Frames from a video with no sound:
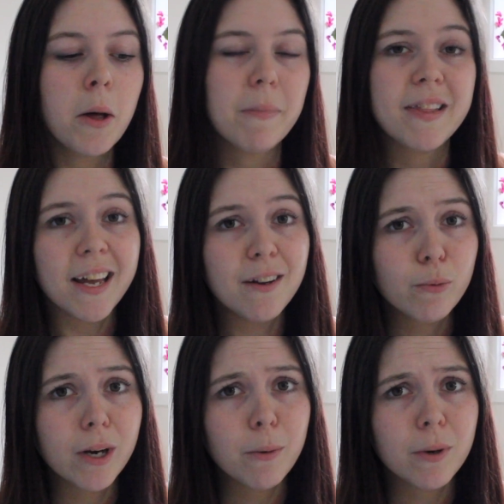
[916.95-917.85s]
But that is
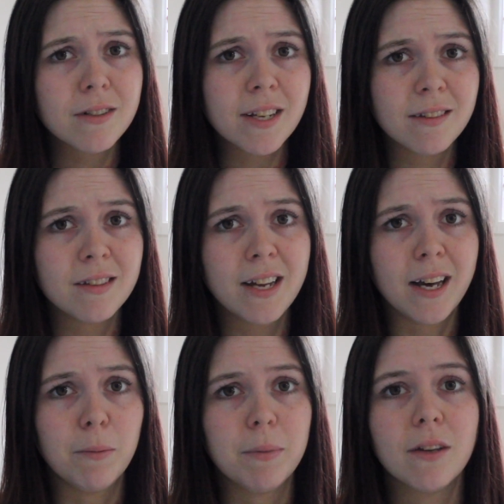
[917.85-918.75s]
why I want to test it
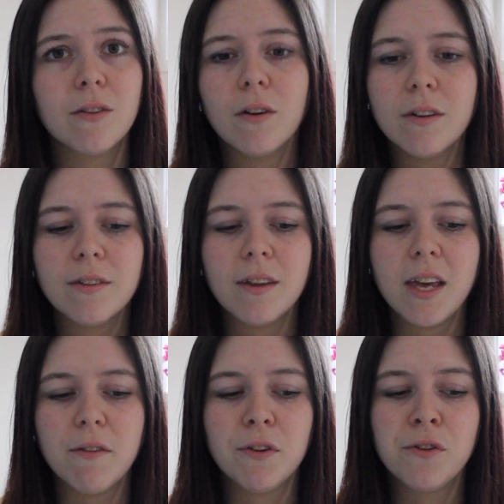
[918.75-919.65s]
out, because
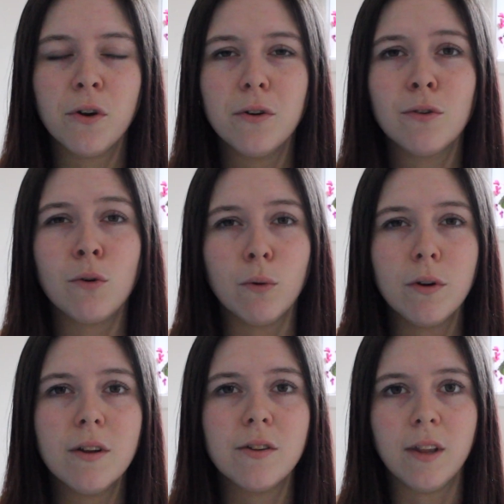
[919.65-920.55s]
honestly, if it's not as
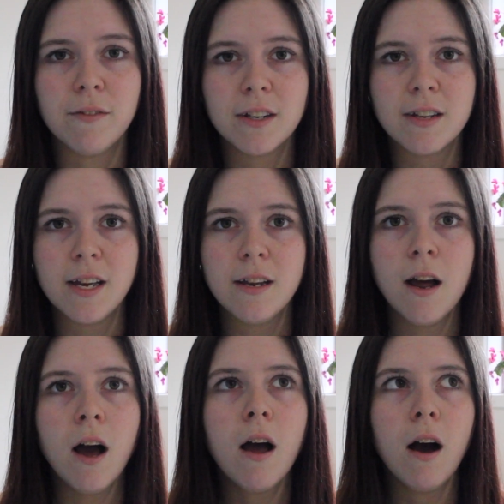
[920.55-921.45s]
good as Loving Tan,